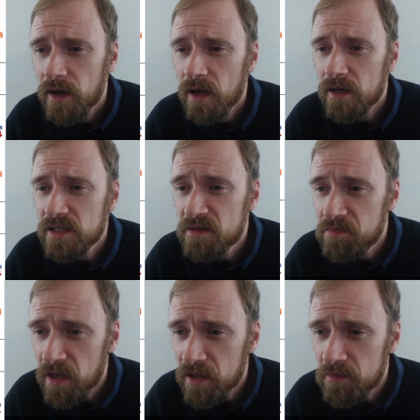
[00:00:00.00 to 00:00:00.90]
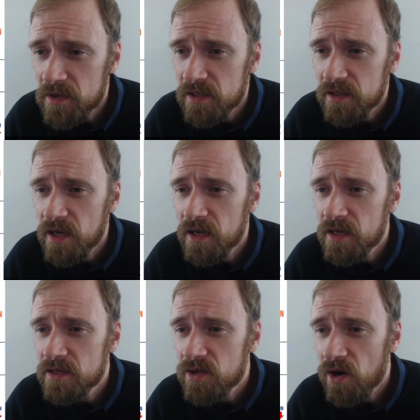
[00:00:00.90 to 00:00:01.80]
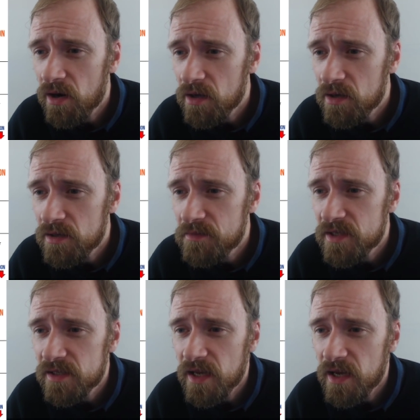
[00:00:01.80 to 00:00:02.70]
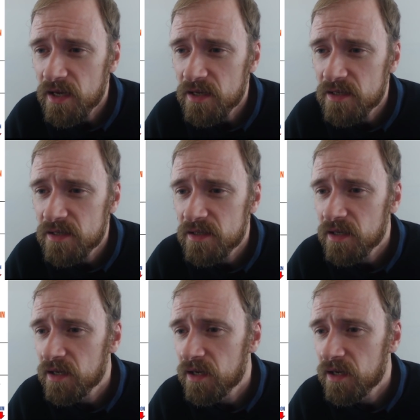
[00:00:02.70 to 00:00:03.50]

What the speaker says: Spelling mistakes, article mistakes.